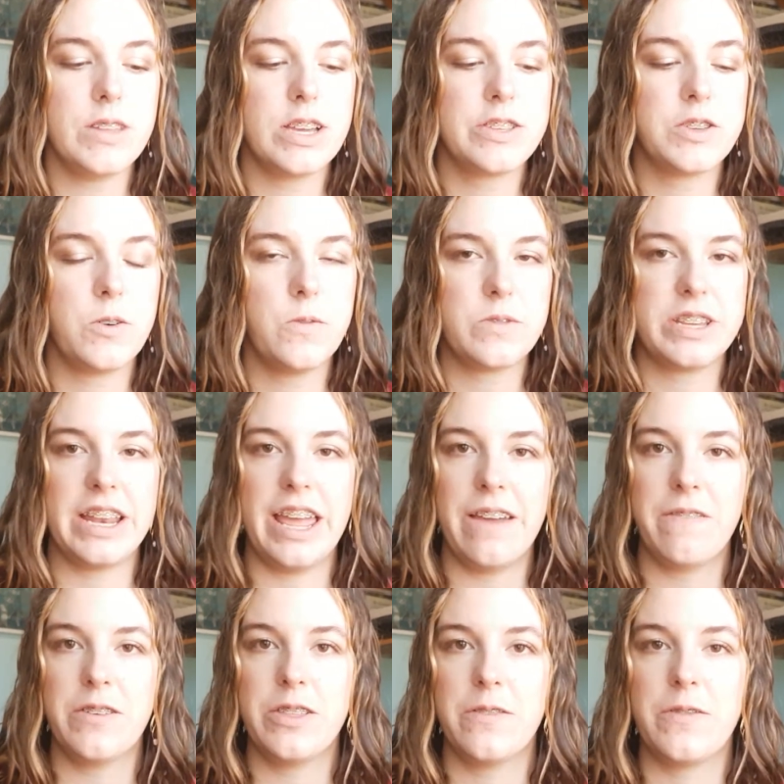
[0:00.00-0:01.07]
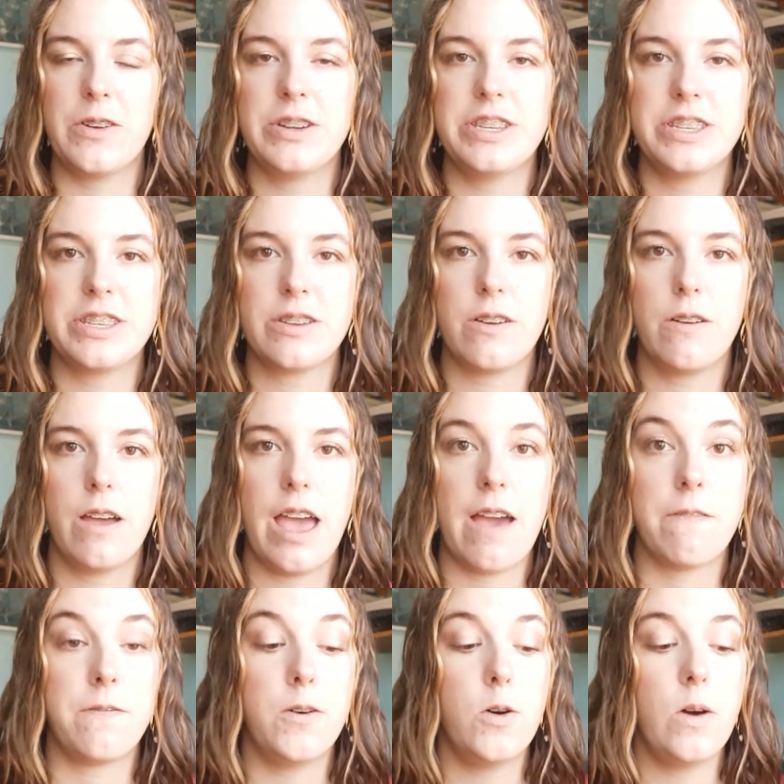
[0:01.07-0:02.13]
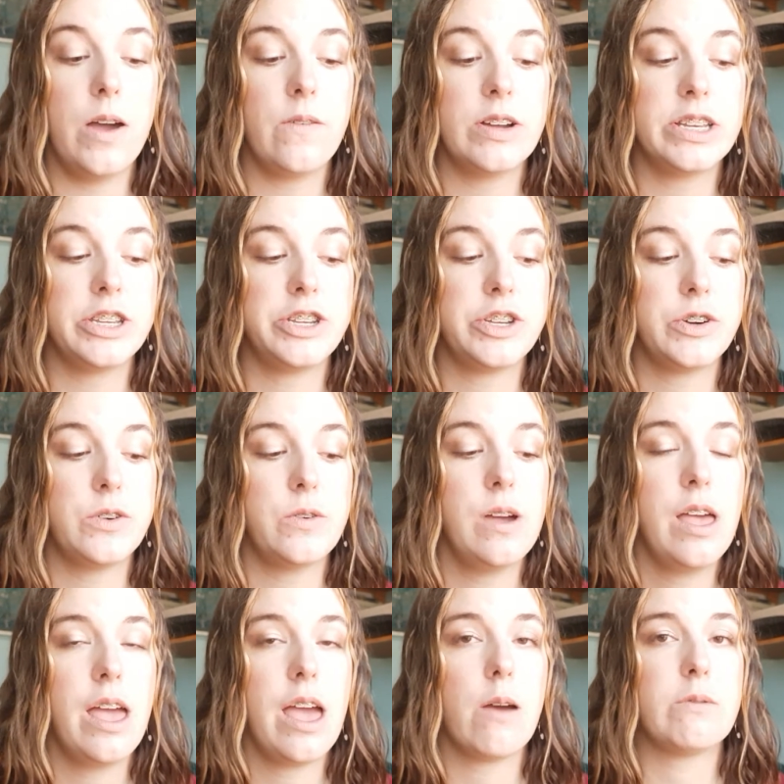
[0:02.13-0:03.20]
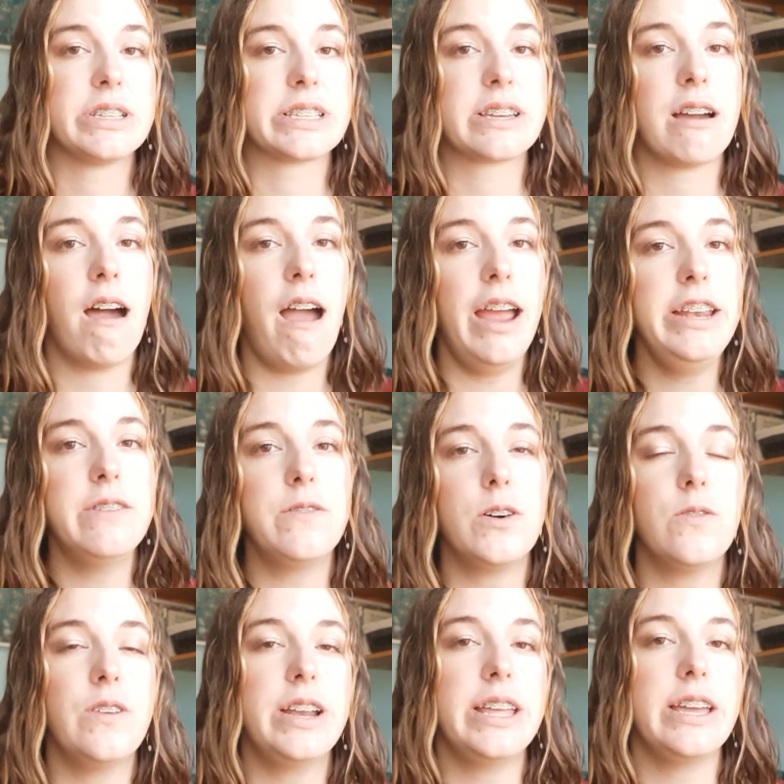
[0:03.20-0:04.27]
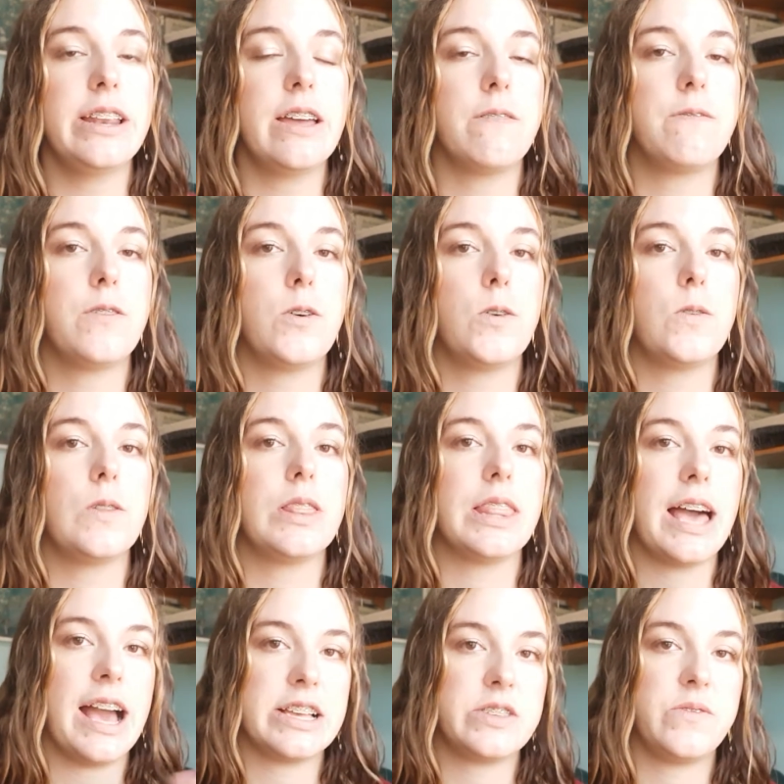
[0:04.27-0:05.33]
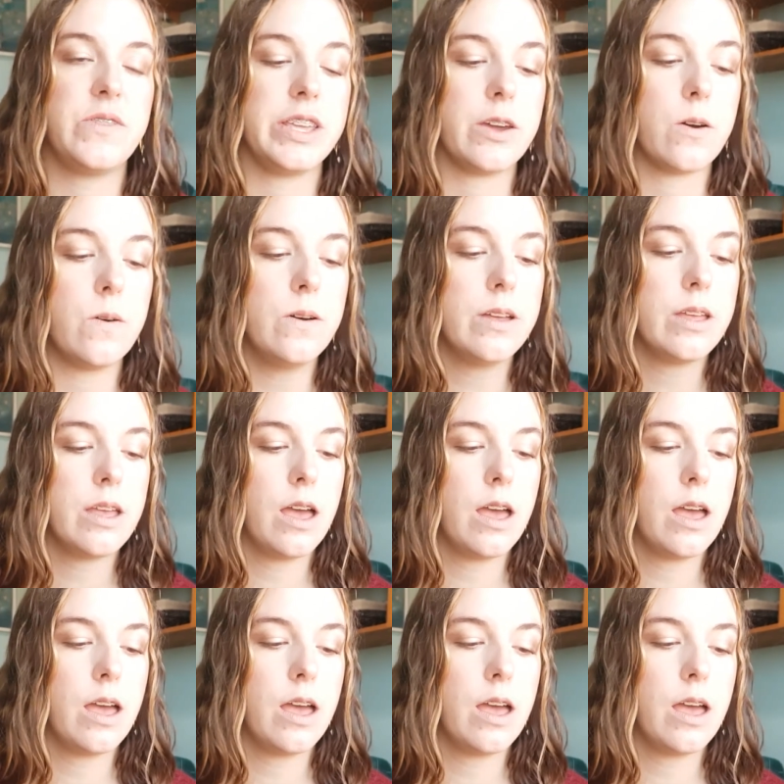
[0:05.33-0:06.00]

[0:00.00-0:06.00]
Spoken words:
So today for the first FO I want to show was kind of already an FO last video.